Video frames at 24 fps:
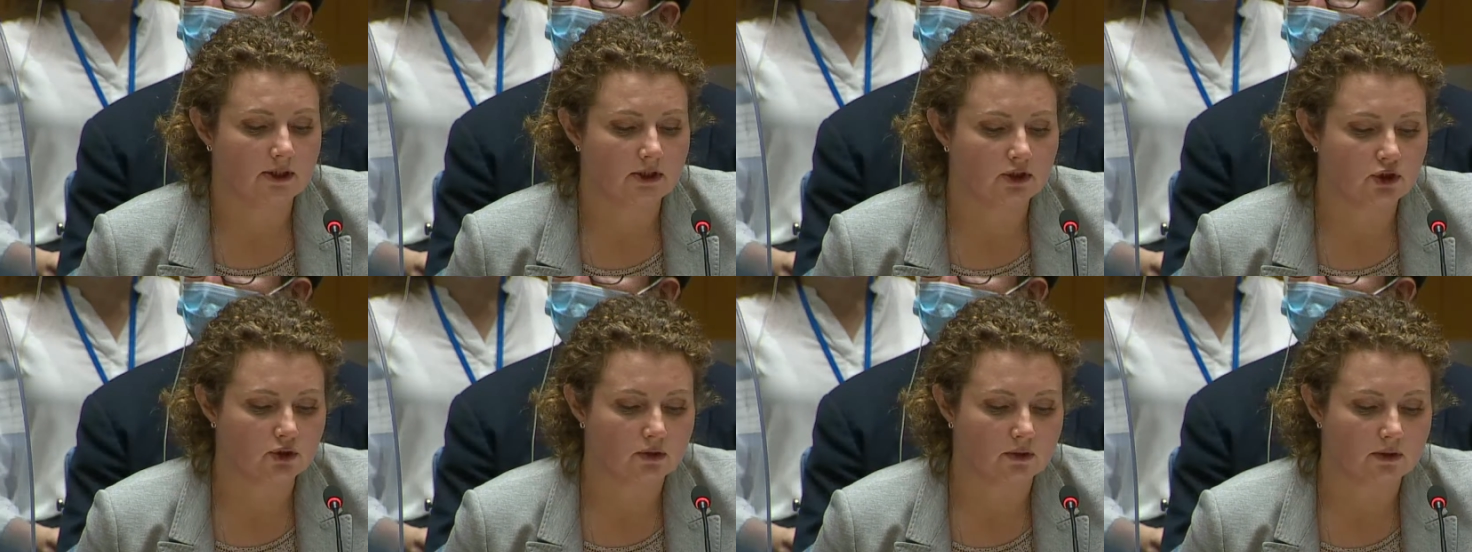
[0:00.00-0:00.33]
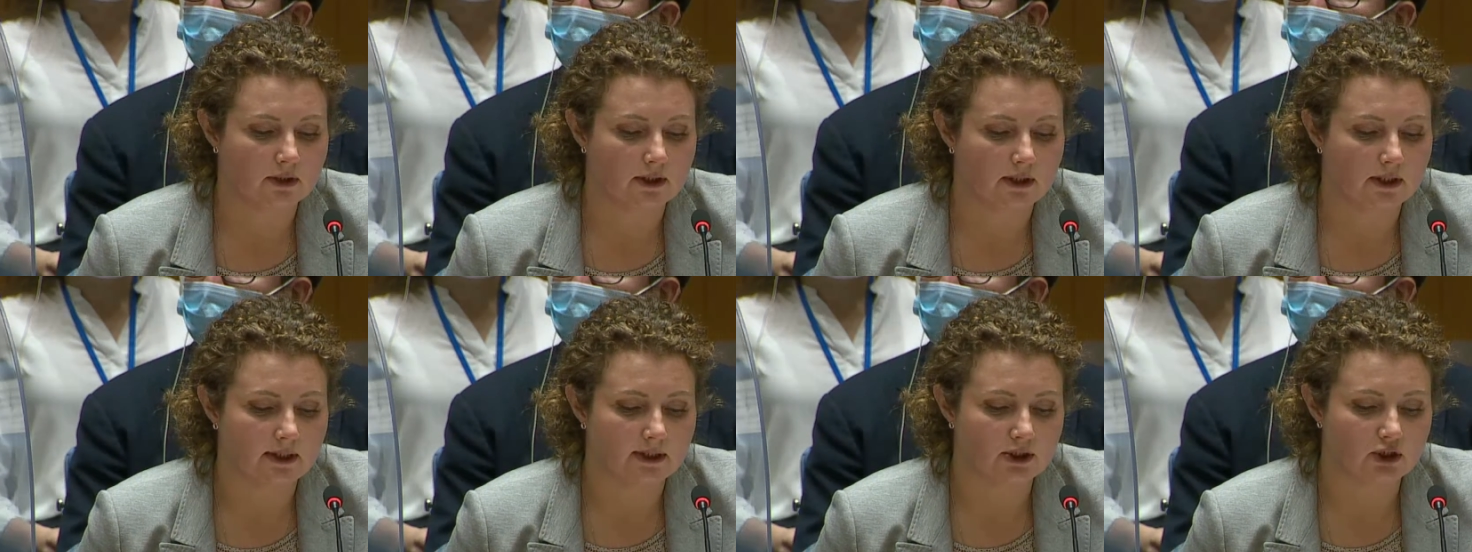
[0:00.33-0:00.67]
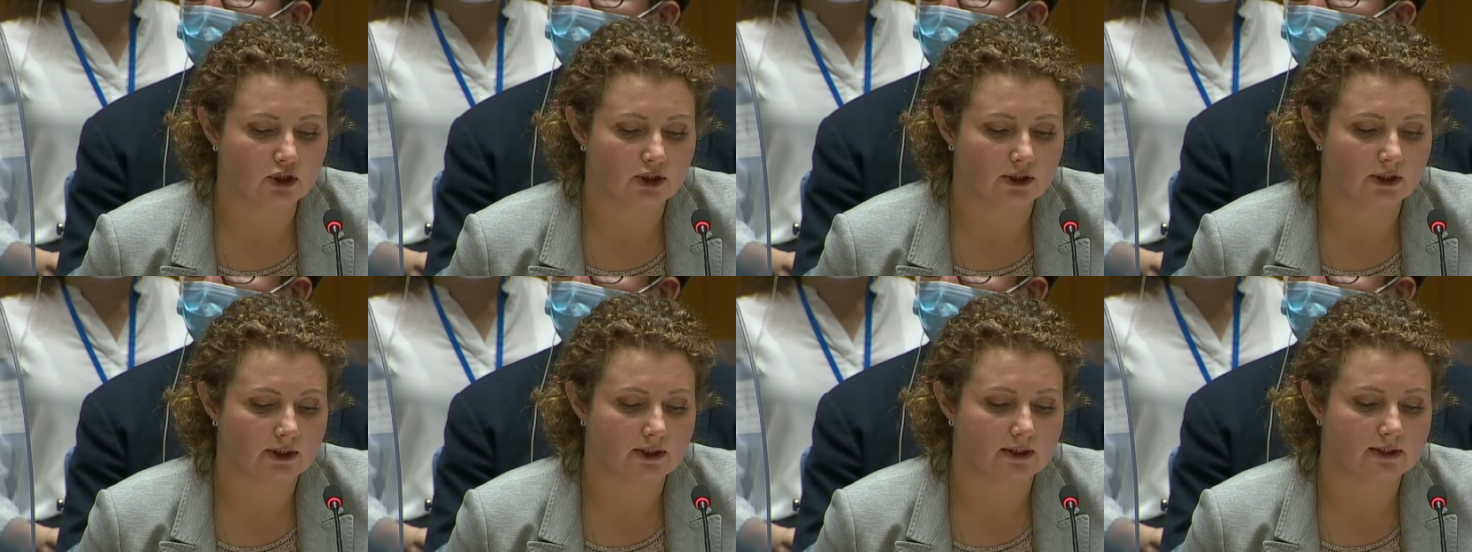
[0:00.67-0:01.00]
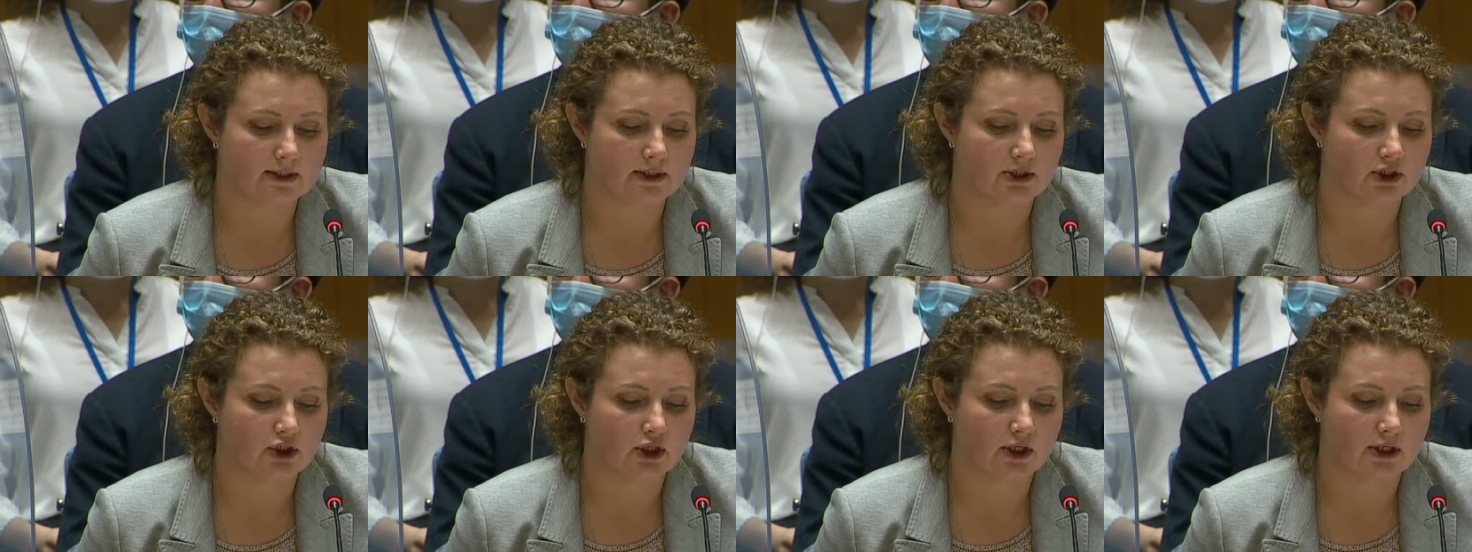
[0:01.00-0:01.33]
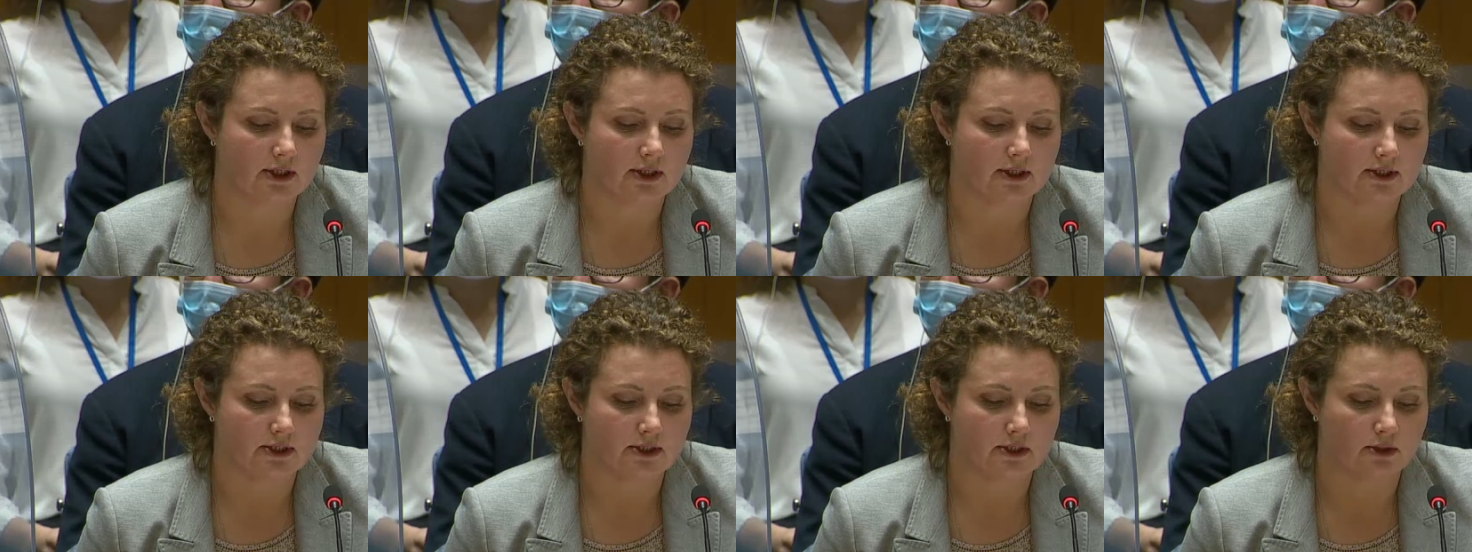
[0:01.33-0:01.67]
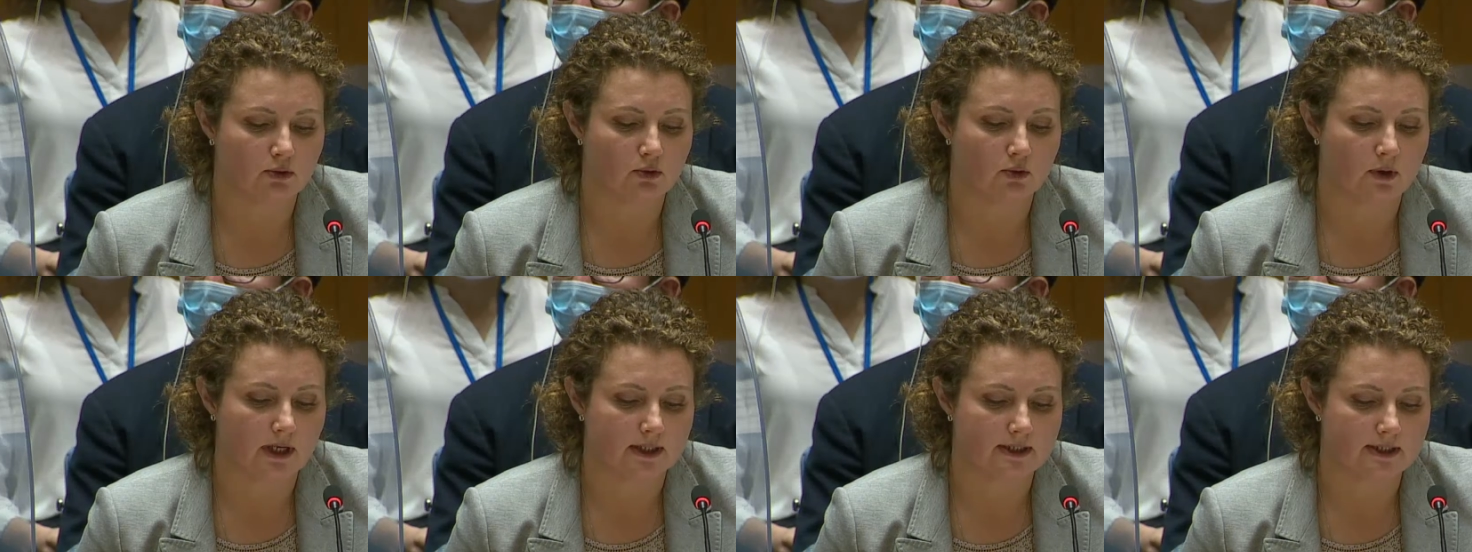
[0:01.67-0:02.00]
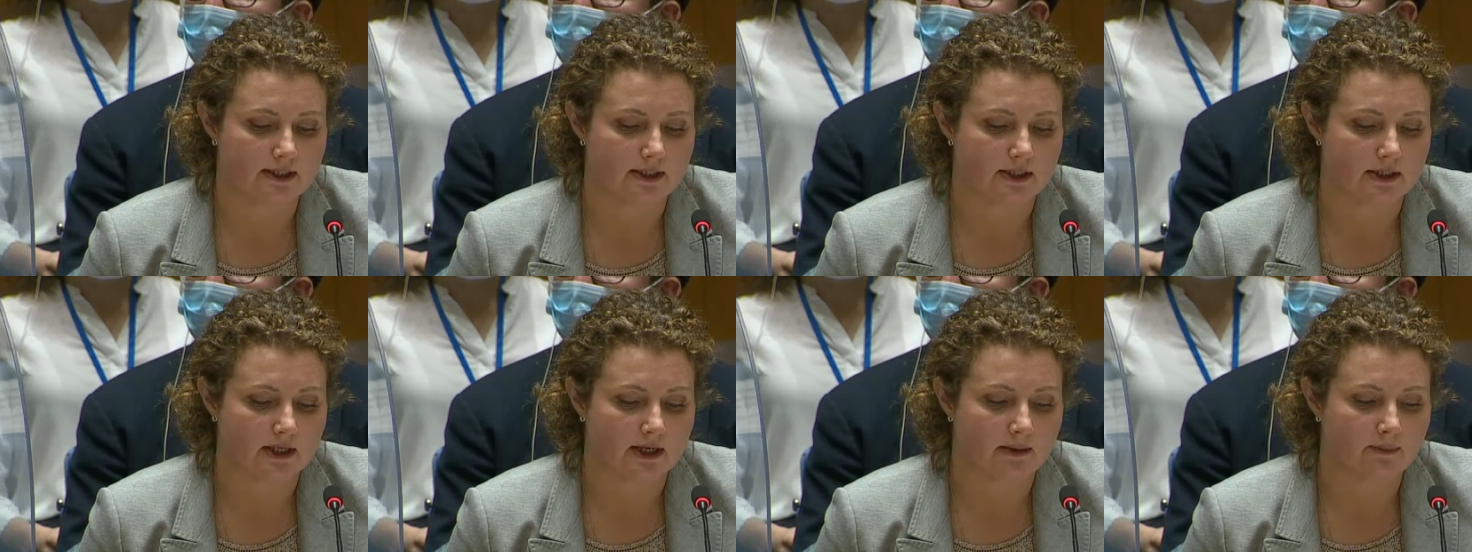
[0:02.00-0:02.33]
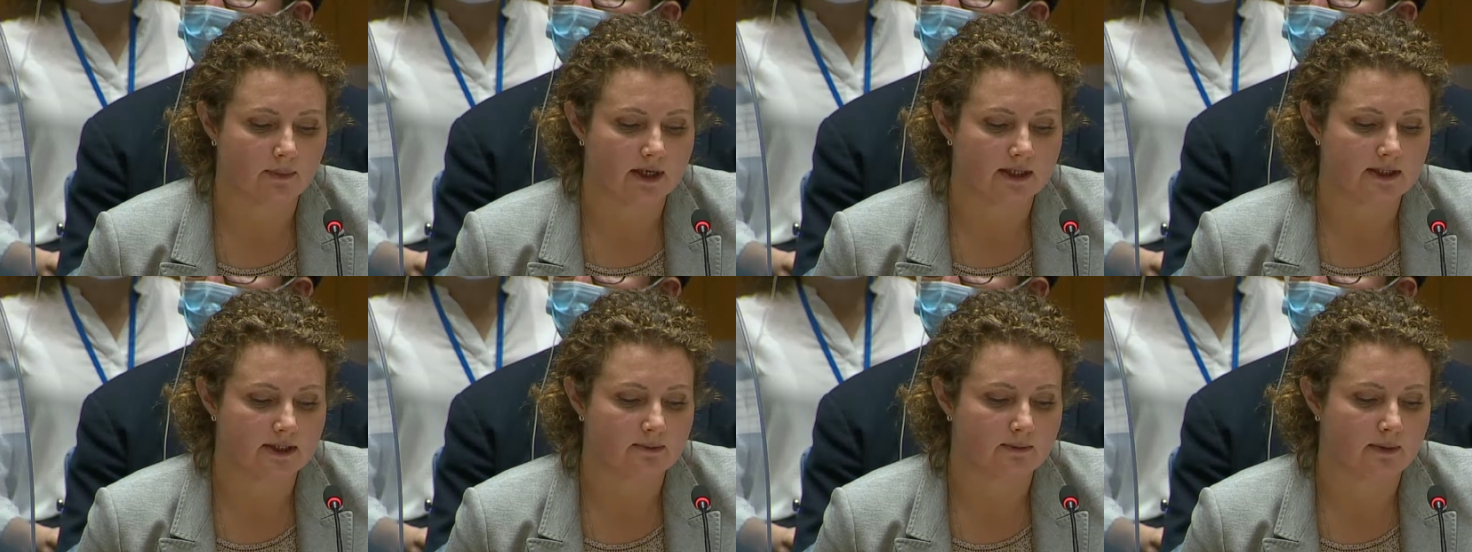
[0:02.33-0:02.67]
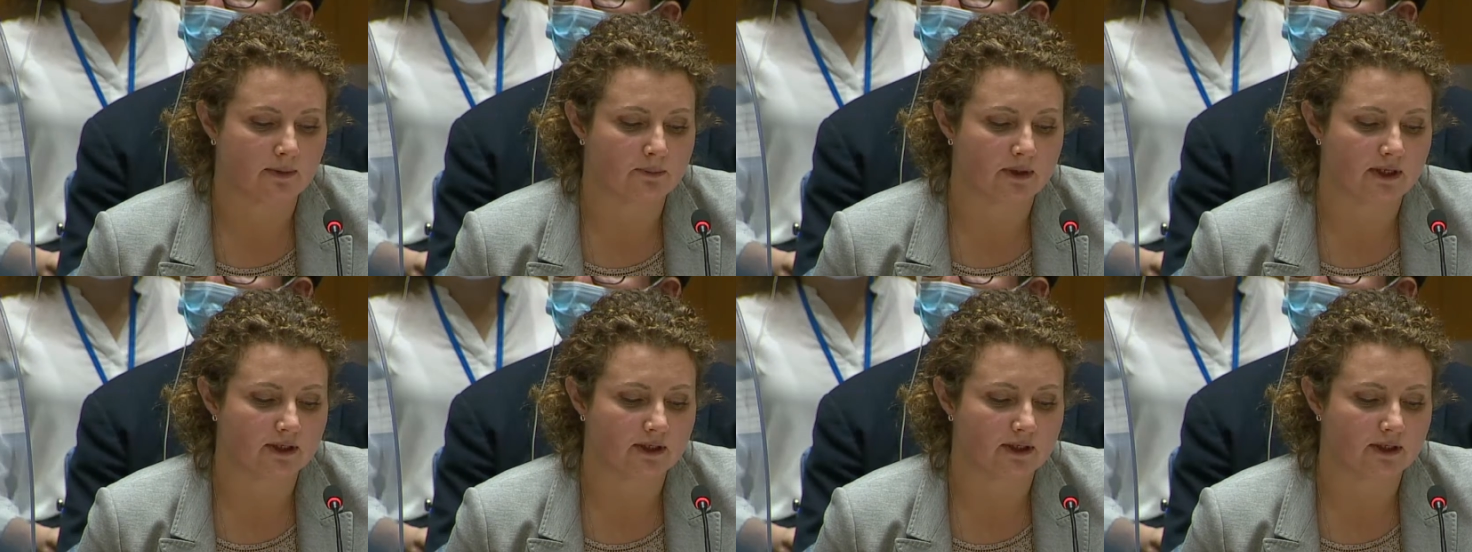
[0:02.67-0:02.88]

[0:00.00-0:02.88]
We are convinced that in order to address the situation,